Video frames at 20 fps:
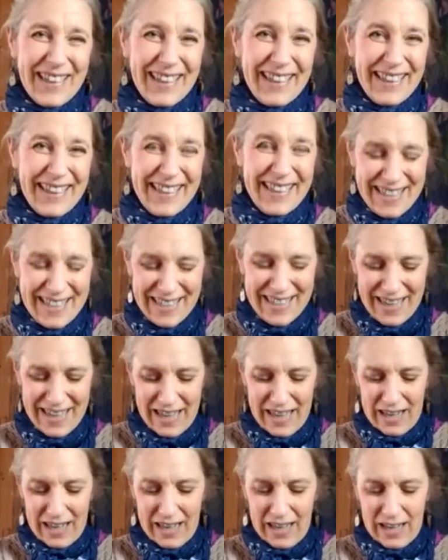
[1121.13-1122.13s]
right?
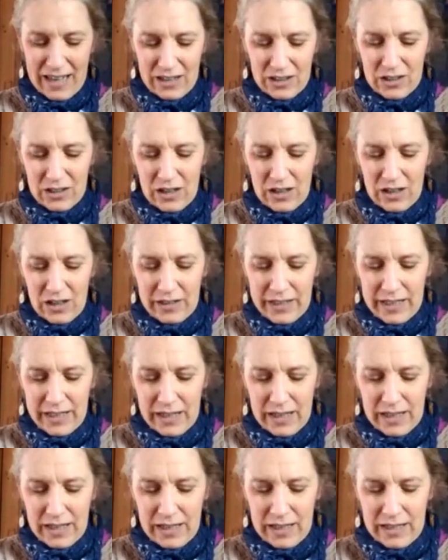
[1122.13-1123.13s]
And calling
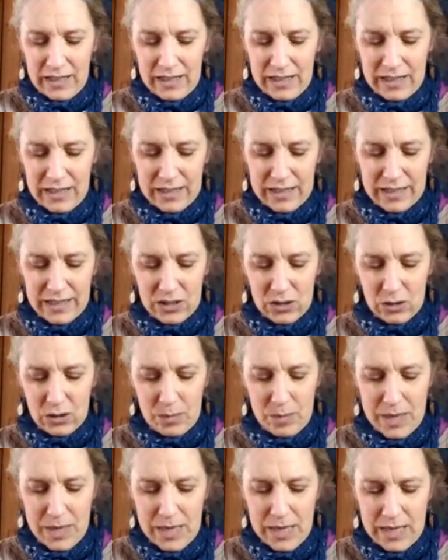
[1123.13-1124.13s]
on Sister
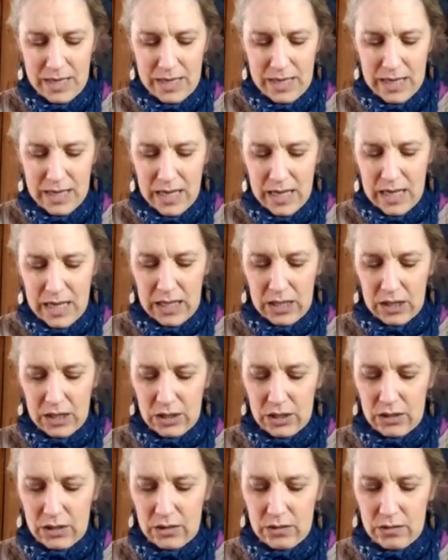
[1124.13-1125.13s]
Bee
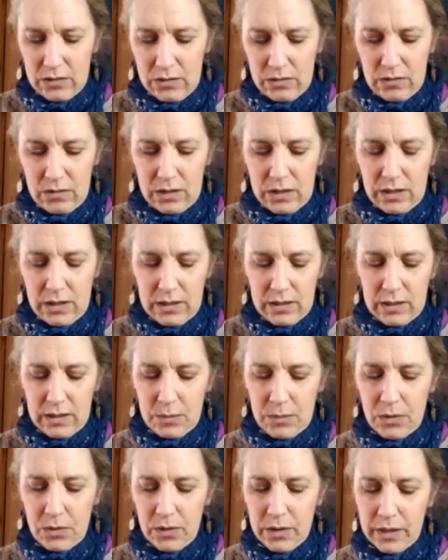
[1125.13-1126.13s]
to
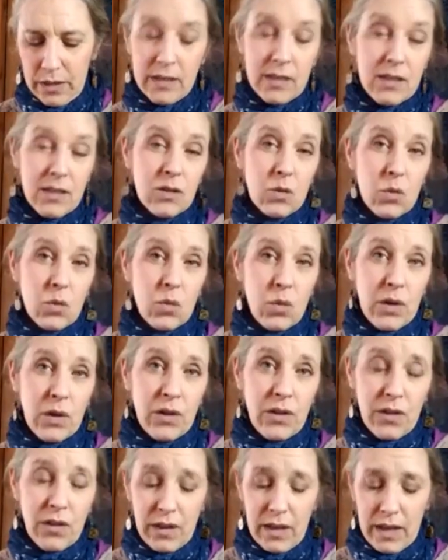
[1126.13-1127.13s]
support us
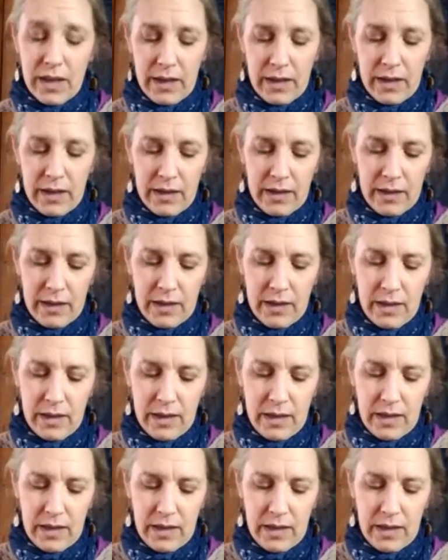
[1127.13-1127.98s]
with a